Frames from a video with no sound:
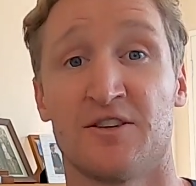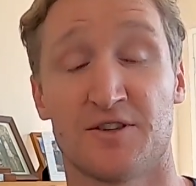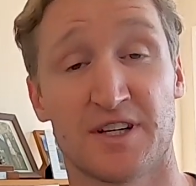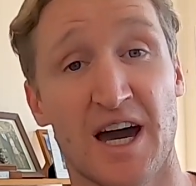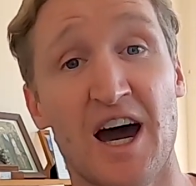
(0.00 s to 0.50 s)

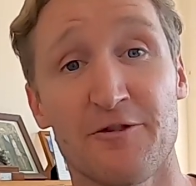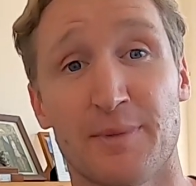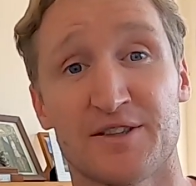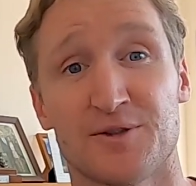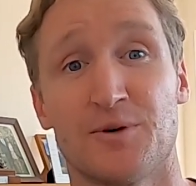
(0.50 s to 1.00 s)
so the
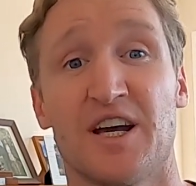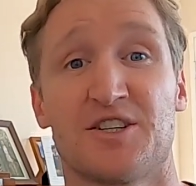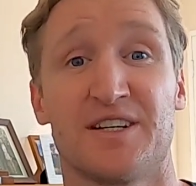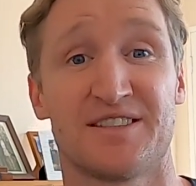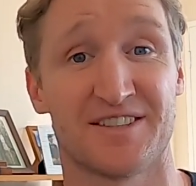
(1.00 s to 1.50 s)
calf muscle
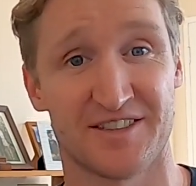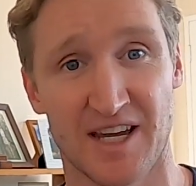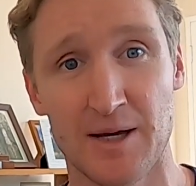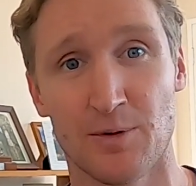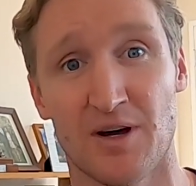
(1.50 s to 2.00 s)
actually has to
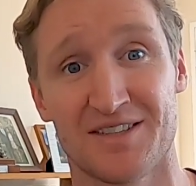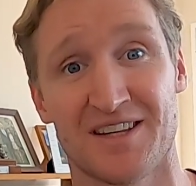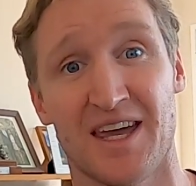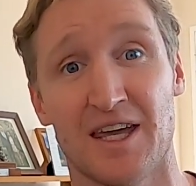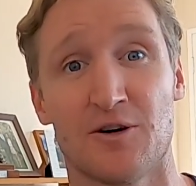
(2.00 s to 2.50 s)
stabilize
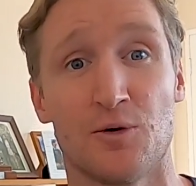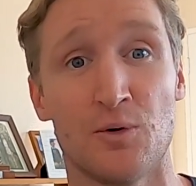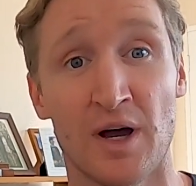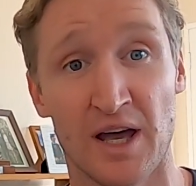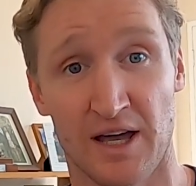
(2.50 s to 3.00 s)
the
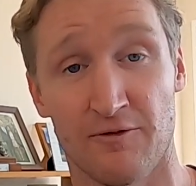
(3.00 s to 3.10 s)
ankle